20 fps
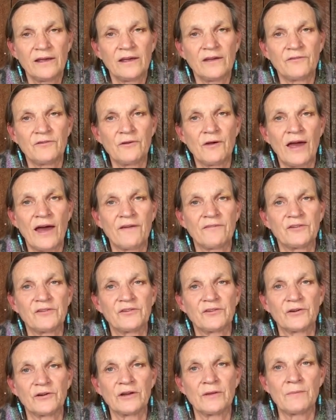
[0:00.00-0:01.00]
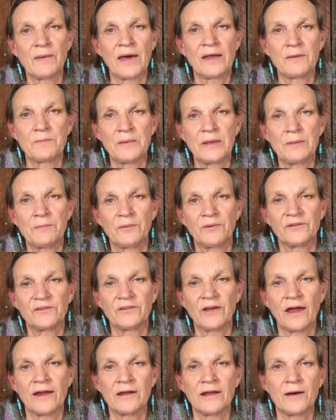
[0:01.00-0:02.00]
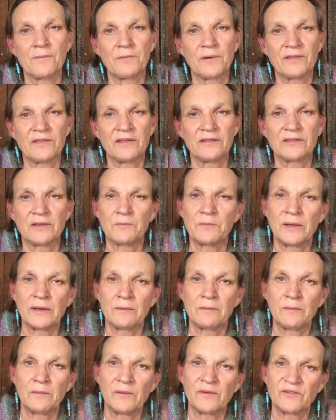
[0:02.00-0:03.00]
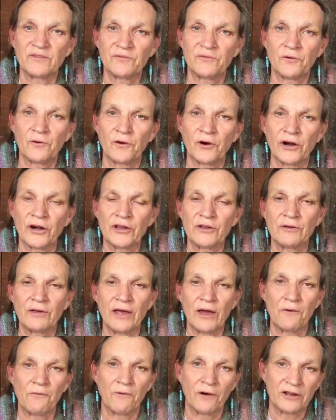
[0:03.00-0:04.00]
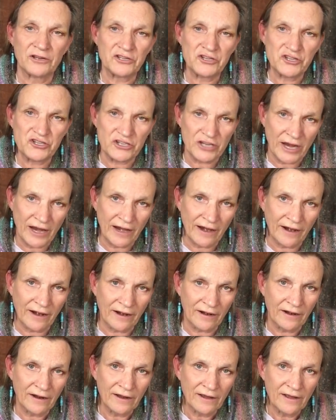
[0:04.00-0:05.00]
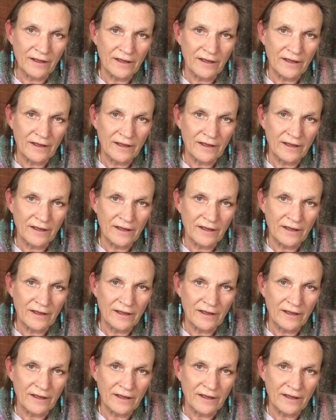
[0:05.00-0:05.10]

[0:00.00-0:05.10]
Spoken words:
if you have a certain amount of people sign up, I think the minimum is 4, you get 1 share.